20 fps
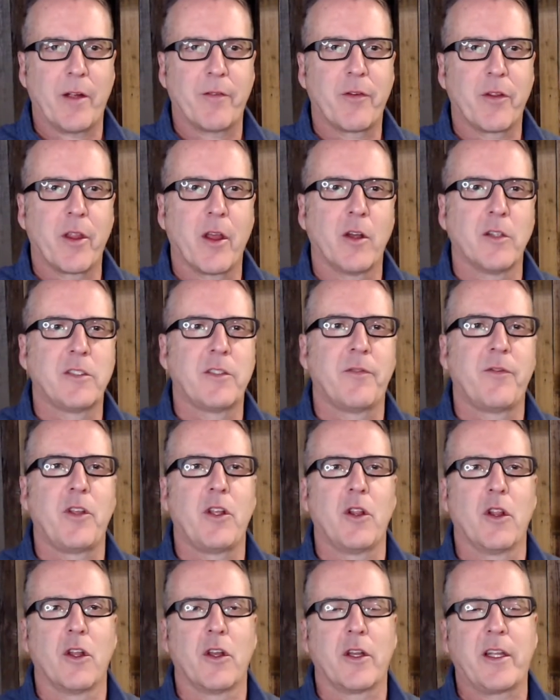For those of
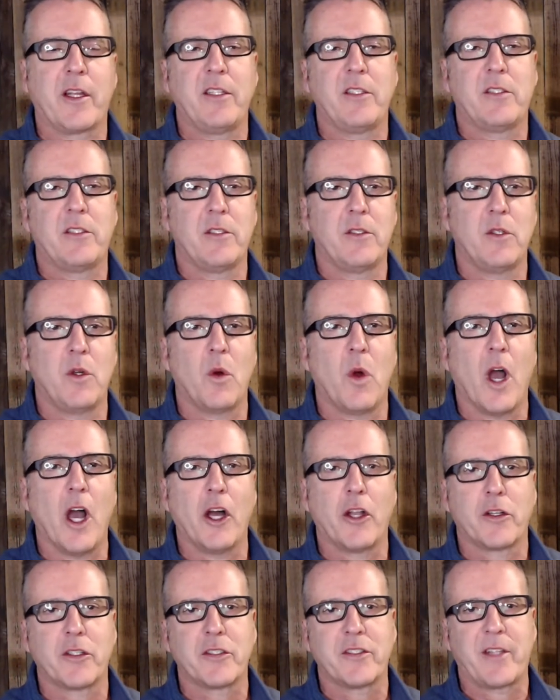you looking to
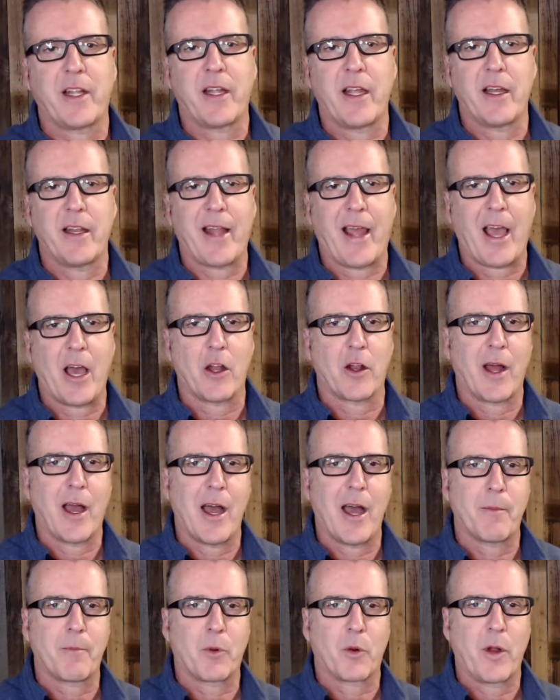understand how to
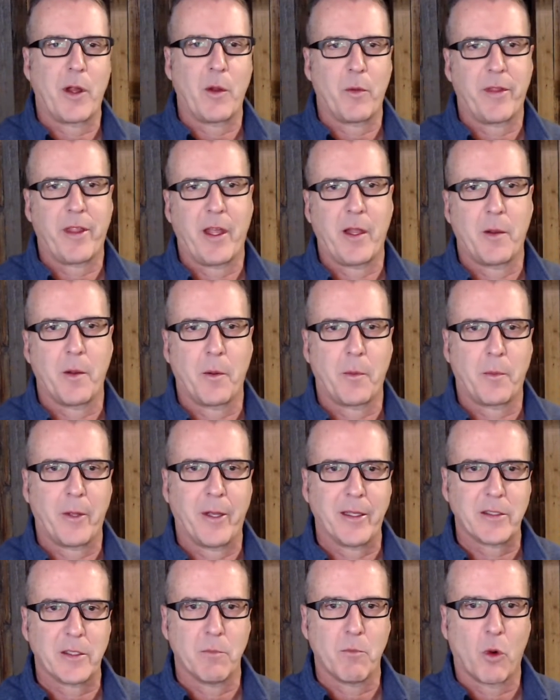operate with
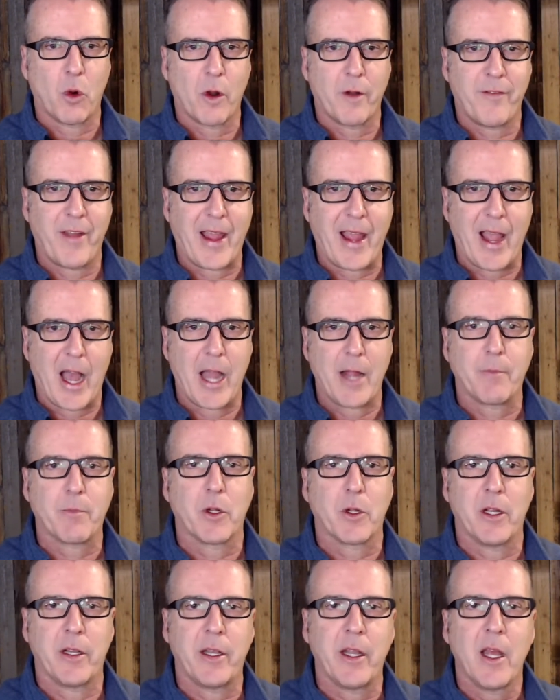AWS in more of a hybrid